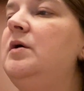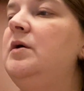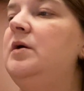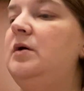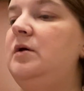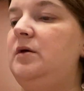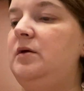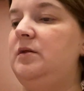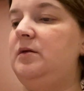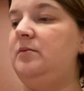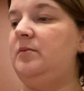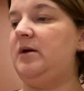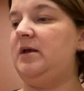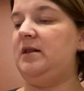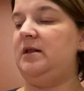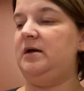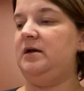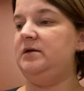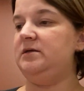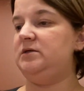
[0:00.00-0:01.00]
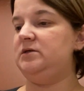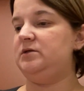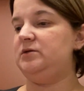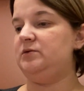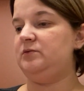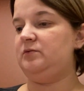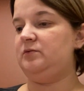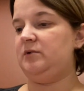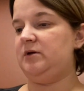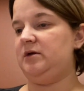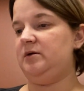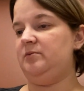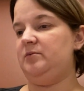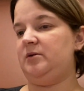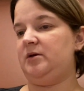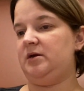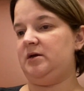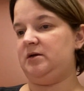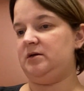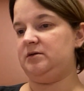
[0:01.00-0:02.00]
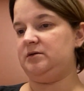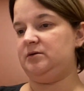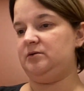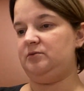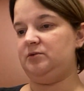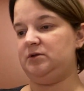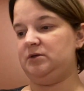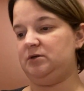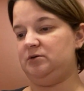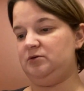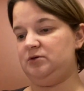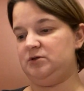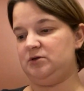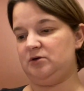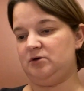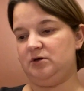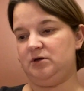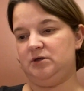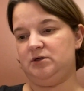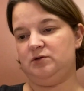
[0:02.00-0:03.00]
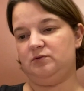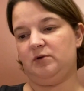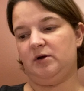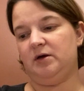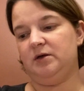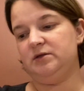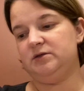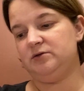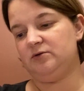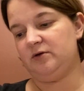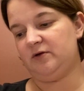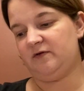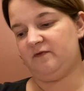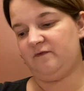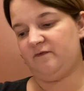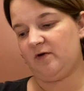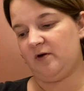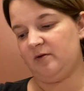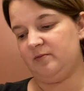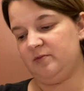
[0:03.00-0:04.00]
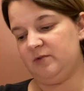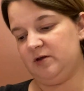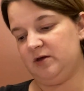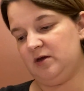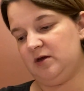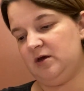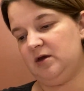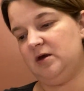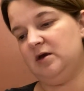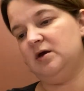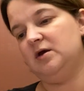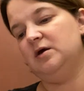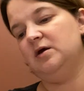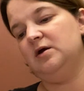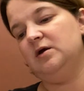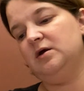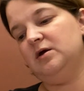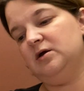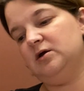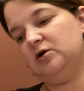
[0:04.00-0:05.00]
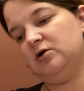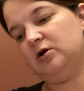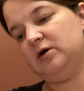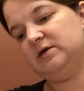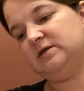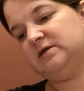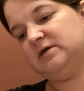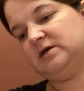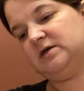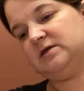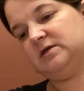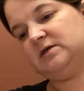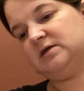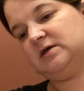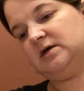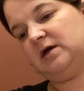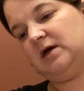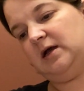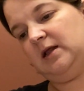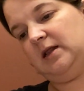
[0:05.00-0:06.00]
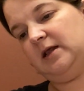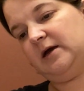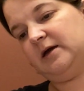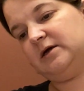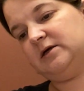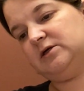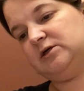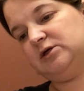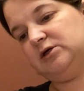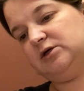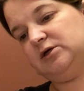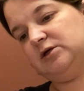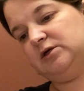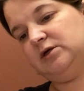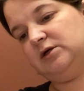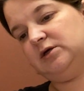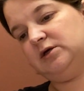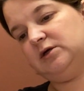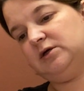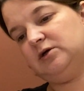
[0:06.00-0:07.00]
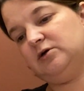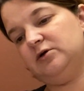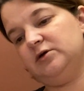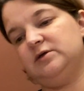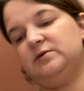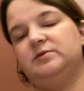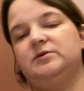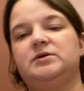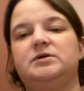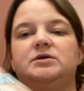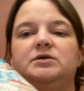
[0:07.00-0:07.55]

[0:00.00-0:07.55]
And then my last whip, was a new start as well. So it's from the Acrostic collection, Christmas